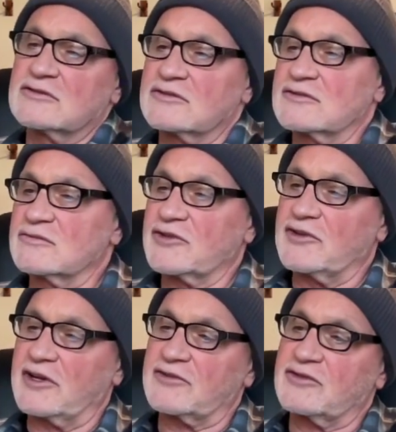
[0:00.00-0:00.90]
What's
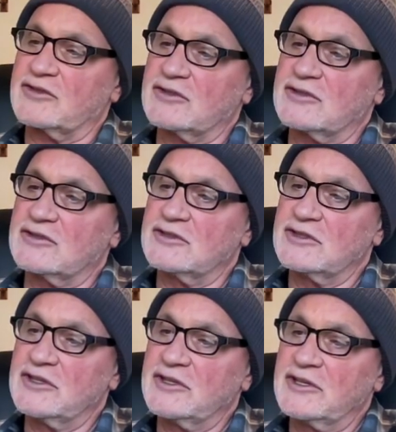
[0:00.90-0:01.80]
next?
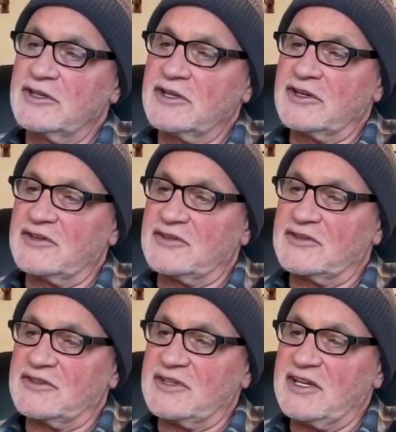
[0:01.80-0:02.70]

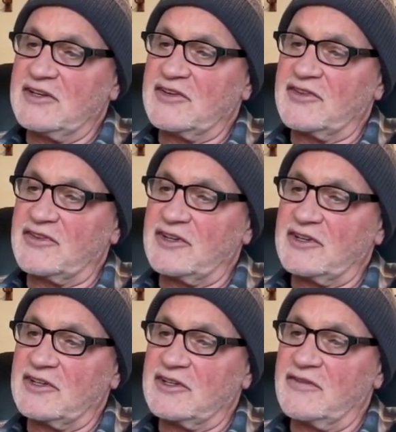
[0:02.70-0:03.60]
D to
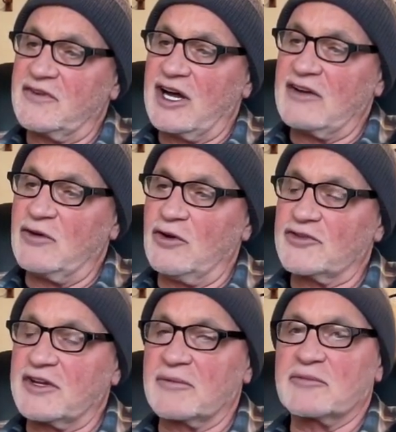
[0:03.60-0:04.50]
C, 5 whole
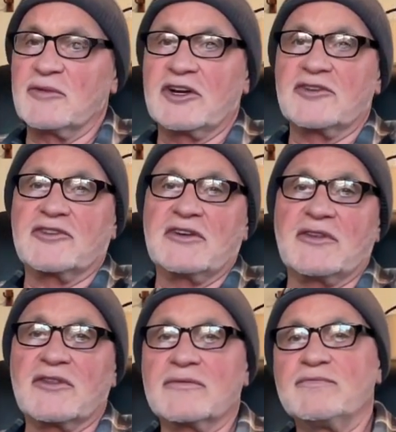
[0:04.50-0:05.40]
steps, minor
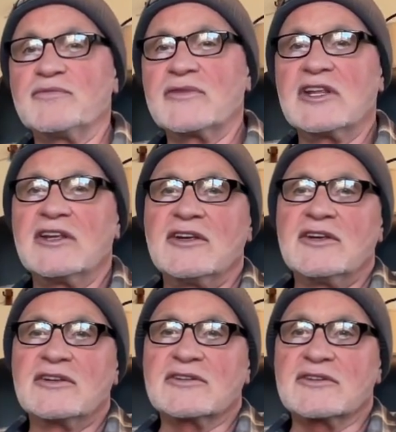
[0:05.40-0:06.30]
seventh.
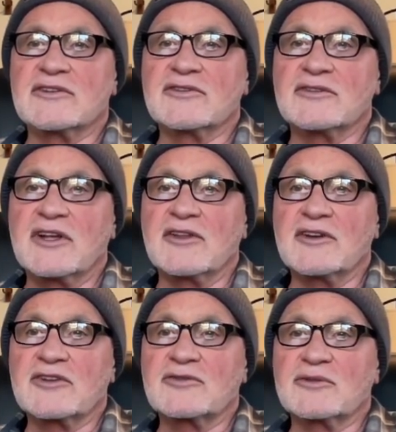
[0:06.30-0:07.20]
Okay, so now the
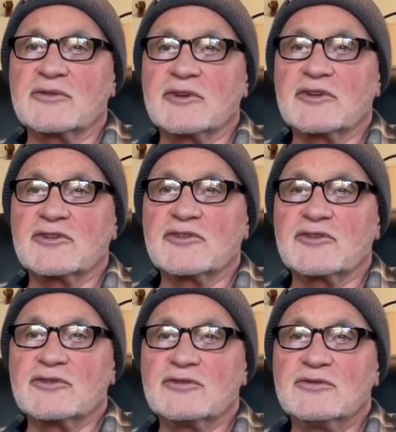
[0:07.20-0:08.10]
next one we
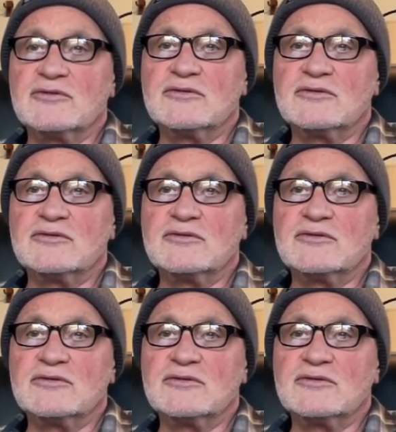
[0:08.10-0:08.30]
do,